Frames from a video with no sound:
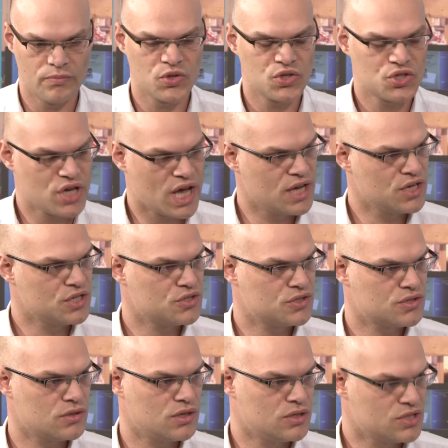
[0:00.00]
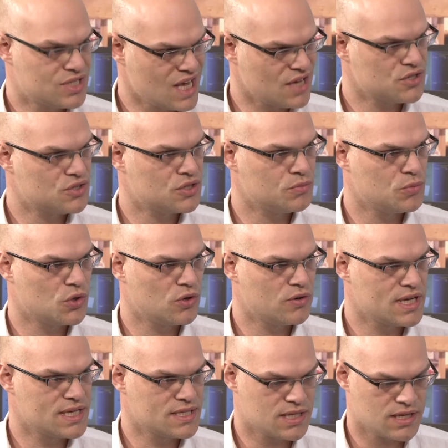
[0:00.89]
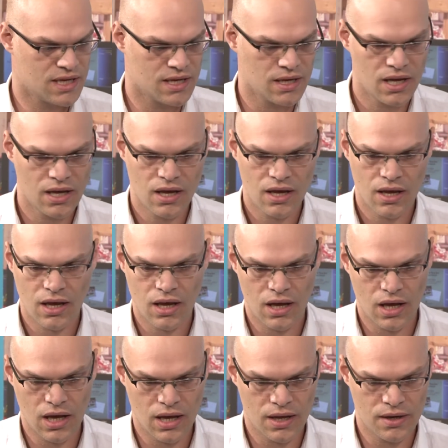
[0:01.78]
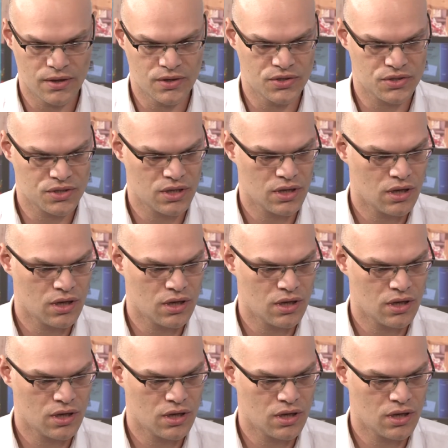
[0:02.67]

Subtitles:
changed and tested more easily, and